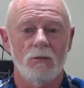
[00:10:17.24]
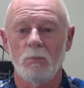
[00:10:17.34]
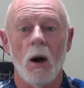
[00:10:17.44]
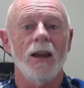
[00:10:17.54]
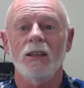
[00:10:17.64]

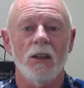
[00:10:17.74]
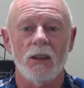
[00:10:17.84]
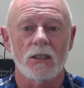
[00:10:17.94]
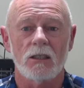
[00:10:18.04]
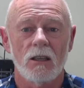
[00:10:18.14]
buy into
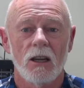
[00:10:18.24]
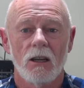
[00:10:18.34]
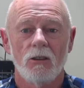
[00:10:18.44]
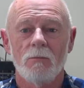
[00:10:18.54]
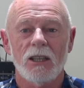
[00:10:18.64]
this.
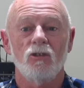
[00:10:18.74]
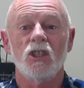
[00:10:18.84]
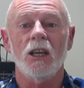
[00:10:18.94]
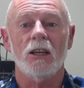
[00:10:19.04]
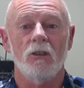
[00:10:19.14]
You must
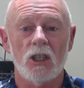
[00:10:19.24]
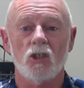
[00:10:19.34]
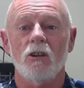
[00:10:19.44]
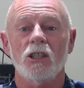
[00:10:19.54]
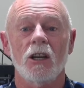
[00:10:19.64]
reject
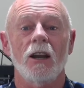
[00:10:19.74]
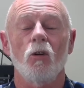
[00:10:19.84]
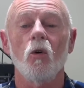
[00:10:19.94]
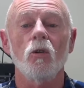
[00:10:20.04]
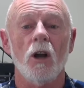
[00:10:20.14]
registration at
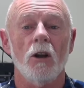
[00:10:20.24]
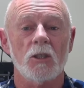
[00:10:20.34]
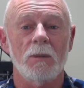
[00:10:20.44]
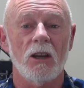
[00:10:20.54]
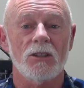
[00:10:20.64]
all
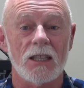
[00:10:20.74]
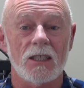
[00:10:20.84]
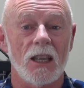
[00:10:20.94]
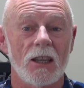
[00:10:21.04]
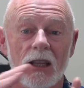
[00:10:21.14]
costs because it's
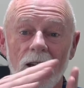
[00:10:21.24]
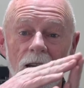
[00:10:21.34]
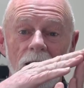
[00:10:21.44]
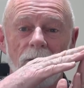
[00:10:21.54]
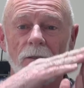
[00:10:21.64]
the thin
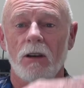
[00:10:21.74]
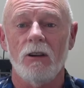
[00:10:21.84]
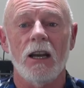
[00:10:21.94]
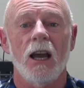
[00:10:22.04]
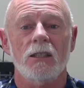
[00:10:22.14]
end of a
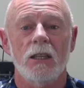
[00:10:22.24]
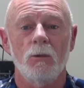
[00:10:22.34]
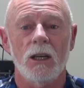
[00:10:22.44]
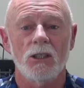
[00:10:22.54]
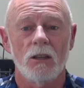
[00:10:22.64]
very nasty
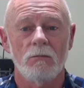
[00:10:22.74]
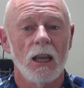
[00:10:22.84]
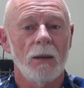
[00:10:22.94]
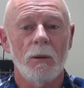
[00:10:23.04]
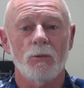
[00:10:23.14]
wedge. And
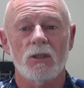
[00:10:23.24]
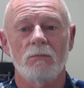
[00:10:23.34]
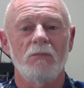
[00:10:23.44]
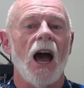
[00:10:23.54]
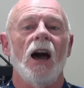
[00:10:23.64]
people
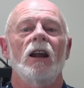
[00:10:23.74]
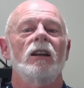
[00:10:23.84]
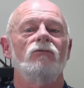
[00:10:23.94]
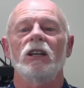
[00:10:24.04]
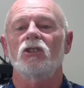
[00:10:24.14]
said,
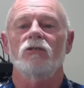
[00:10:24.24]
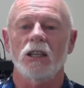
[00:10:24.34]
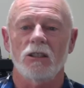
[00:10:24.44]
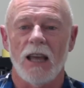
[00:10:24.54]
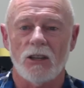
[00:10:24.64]
no,
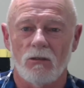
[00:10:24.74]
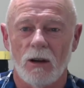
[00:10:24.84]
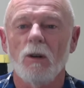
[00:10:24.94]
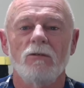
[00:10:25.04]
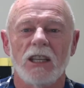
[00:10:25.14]
registration, that's all right.
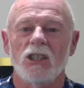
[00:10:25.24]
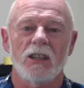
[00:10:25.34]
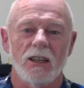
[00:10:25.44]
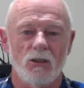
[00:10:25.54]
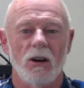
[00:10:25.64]
We'll
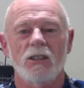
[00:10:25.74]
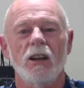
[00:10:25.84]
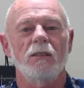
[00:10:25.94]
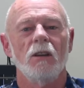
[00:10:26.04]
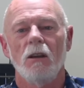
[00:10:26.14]
register, that's all right. It's
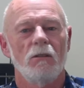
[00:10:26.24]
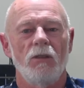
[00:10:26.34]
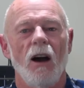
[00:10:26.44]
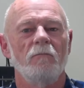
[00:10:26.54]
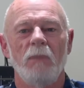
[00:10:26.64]
only
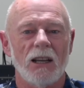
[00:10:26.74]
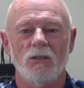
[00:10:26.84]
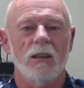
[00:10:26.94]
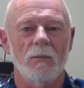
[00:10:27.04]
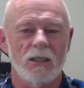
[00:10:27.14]
$5
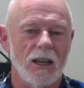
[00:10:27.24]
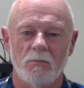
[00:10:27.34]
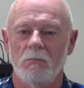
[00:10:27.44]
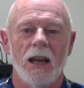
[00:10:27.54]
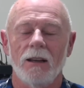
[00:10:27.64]
or something, it
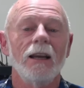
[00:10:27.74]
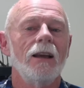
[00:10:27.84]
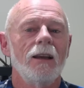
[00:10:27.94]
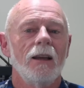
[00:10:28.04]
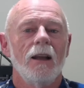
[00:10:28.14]
doesn't matter.
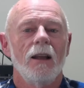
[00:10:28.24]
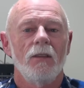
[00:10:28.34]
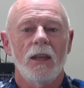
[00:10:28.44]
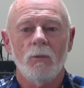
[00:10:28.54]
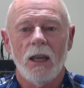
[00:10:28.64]

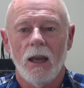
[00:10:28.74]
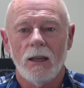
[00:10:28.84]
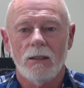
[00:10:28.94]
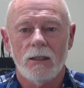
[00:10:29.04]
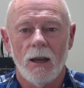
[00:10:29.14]
Then we had